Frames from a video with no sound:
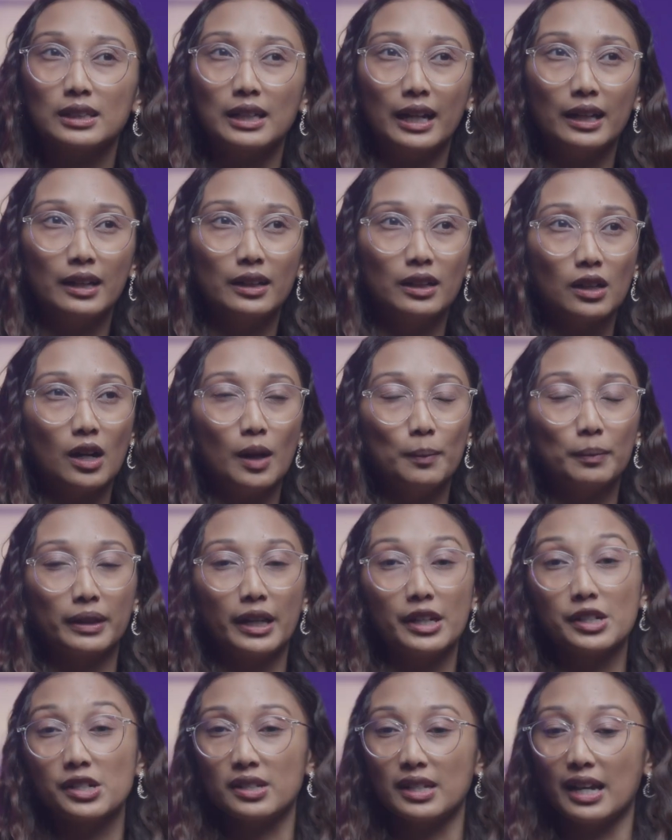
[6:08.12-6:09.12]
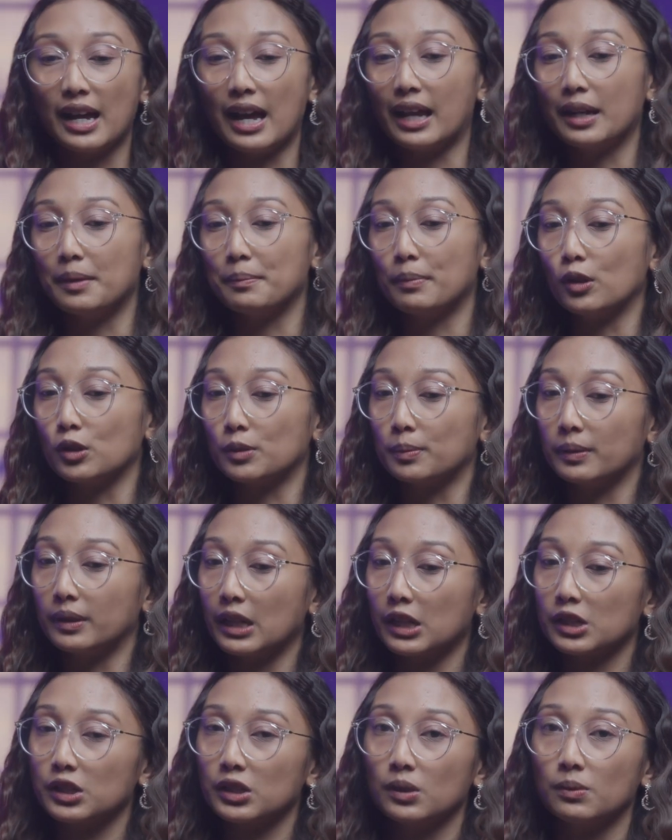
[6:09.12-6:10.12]
kind of the complications I had in
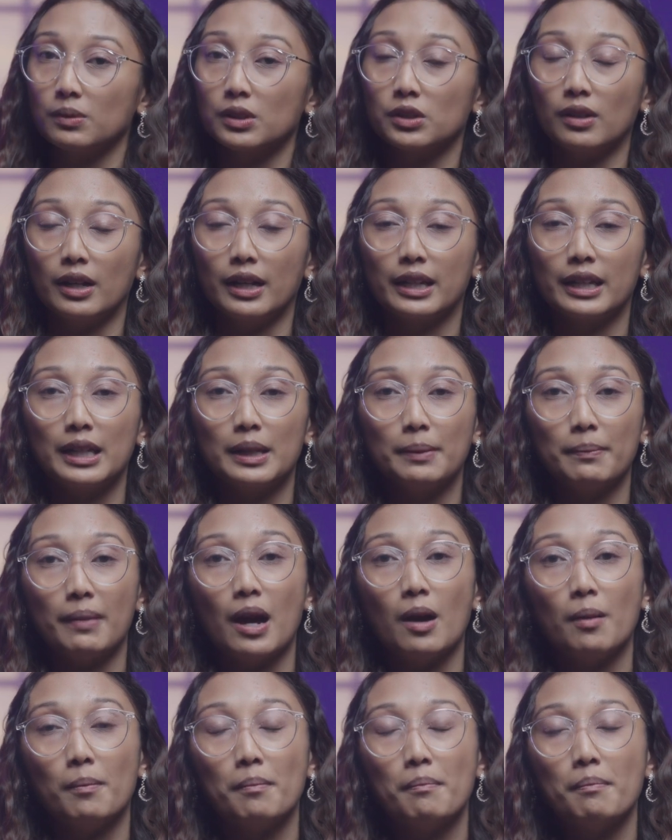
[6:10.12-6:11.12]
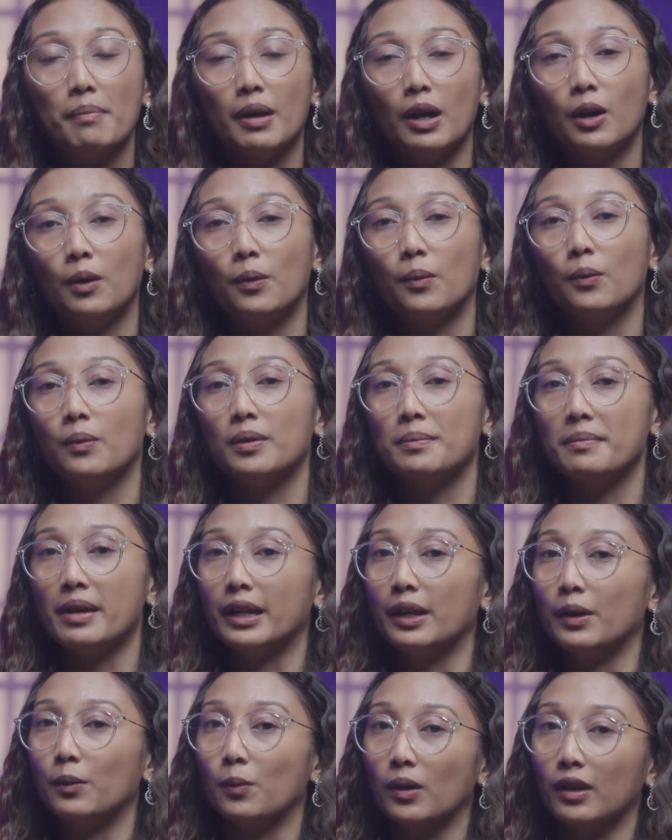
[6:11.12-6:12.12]
post-production, was trying to key him out, but we
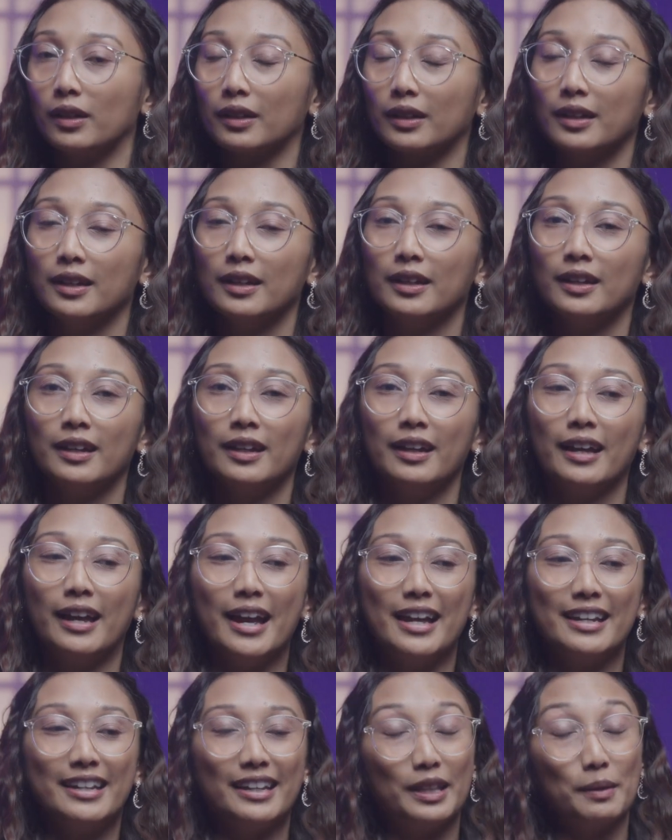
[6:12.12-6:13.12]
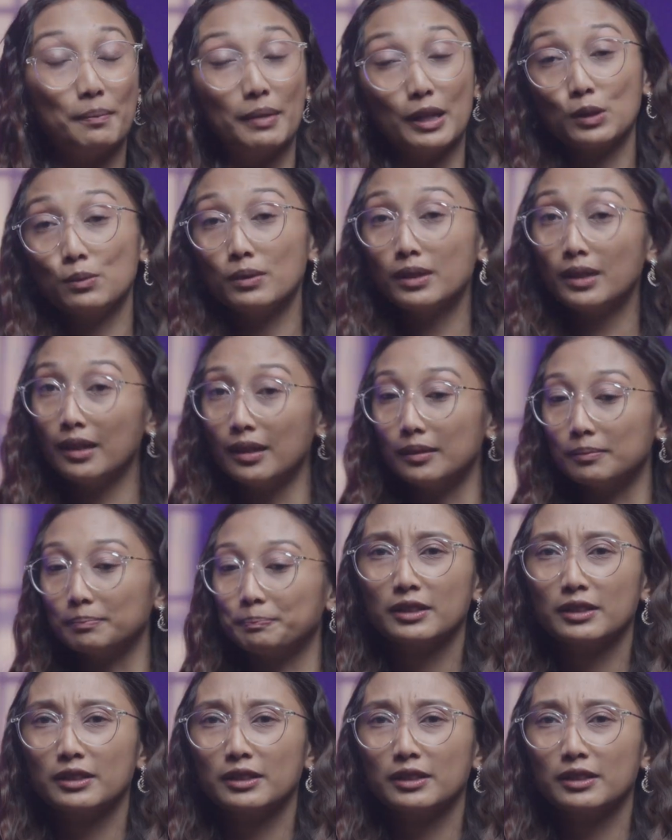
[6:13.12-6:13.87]
made it work and did the best we could.